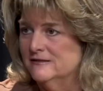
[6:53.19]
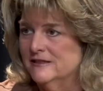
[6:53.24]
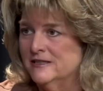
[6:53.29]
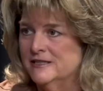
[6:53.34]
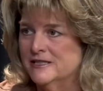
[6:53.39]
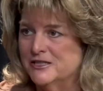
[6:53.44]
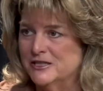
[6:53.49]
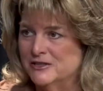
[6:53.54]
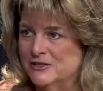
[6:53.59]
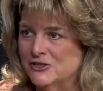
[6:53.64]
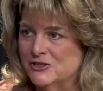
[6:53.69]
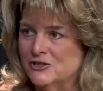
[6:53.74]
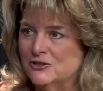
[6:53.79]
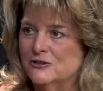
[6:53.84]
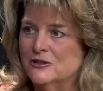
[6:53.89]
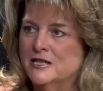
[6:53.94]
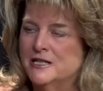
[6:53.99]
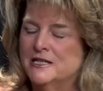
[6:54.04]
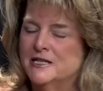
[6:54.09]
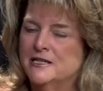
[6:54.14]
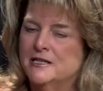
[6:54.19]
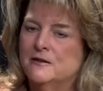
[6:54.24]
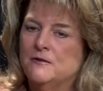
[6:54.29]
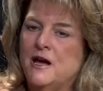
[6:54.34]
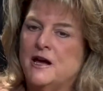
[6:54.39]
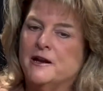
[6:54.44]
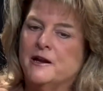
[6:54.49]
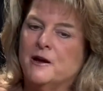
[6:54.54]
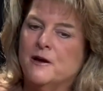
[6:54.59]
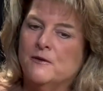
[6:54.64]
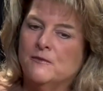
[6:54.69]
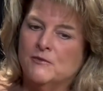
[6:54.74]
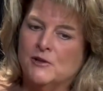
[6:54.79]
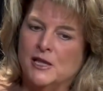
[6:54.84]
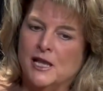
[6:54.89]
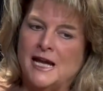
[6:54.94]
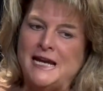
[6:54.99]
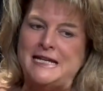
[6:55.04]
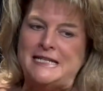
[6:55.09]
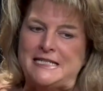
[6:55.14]
It's concerning, and, and I would
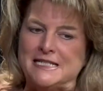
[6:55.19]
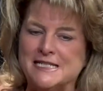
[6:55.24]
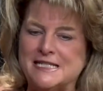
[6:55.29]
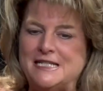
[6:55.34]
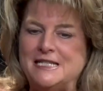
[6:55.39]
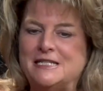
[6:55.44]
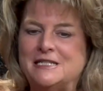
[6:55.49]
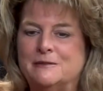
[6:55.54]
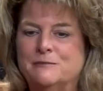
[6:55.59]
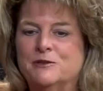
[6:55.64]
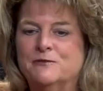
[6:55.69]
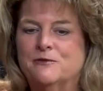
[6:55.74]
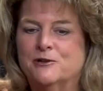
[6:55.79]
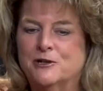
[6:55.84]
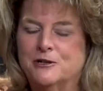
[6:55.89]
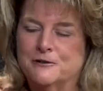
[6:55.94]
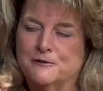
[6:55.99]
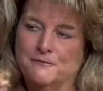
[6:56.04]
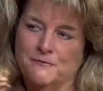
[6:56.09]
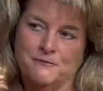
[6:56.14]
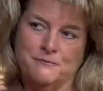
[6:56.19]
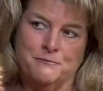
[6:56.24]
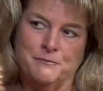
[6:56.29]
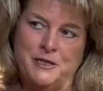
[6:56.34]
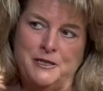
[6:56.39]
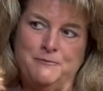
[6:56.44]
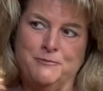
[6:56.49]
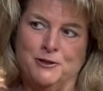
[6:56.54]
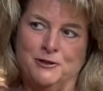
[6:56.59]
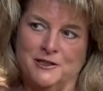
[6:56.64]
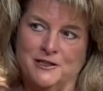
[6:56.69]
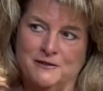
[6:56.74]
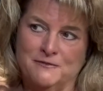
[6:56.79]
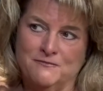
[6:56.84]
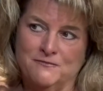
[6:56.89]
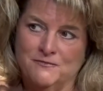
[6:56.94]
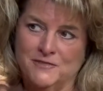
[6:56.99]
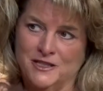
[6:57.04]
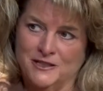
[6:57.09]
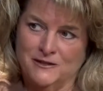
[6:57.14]
like to see some of our people
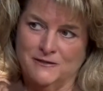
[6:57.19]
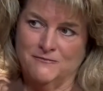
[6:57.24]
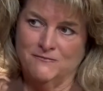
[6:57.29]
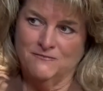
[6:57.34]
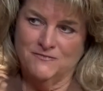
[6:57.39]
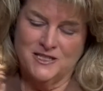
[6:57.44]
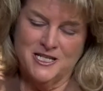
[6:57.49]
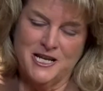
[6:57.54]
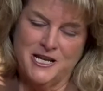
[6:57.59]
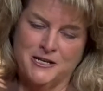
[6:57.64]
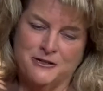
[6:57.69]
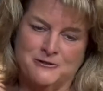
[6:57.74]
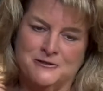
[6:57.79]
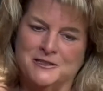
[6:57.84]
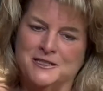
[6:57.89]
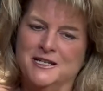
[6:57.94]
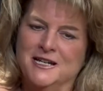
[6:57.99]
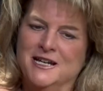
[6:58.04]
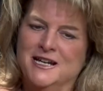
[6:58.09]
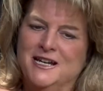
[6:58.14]
in, in town